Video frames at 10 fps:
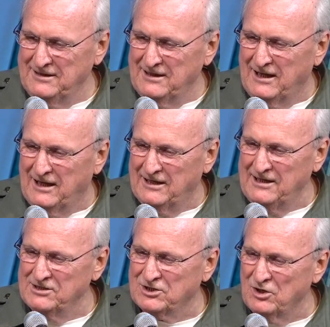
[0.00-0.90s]
uh
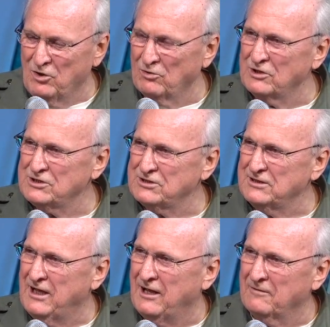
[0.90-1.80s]
he's the oldest.
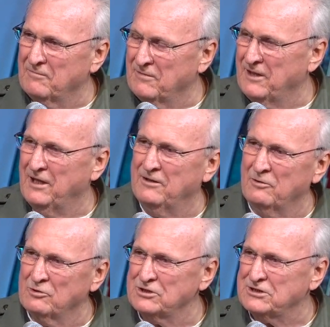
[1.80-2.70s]
Uh, then there
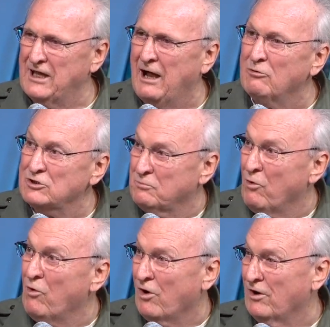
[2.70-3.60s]
was I was
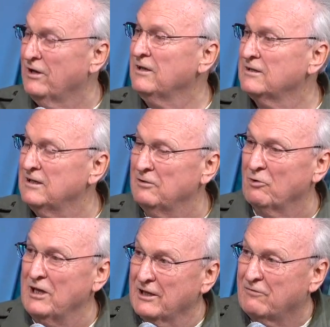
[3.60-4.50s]
born, and we
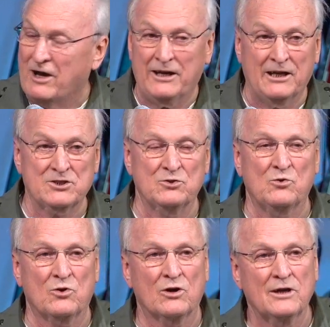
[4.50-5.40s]
lived right next
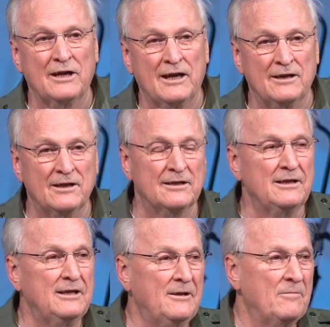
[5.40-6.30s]
door, and uh,
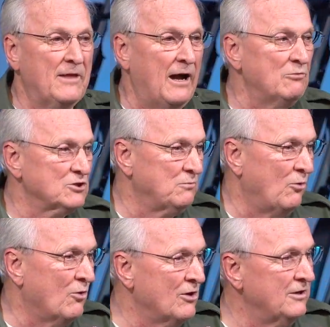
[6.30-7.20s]
that was
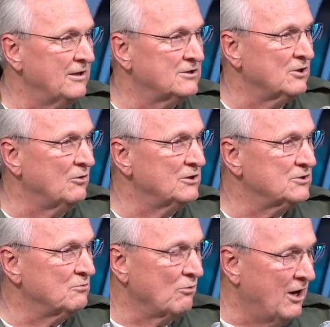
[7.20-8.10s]
born. So it's
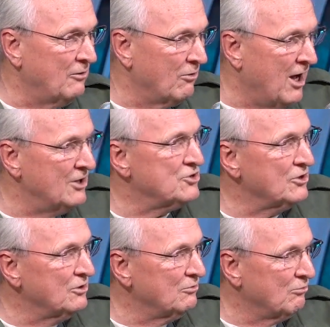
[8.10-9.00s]

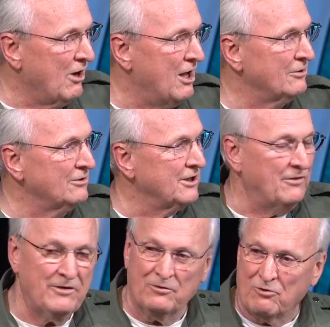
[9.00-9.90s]
Roger, Ronald, and
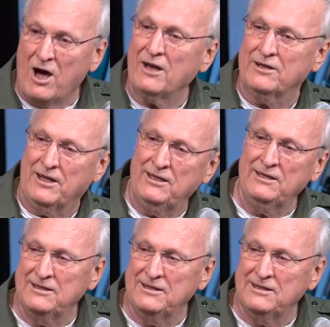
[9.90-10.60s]
then Rodney,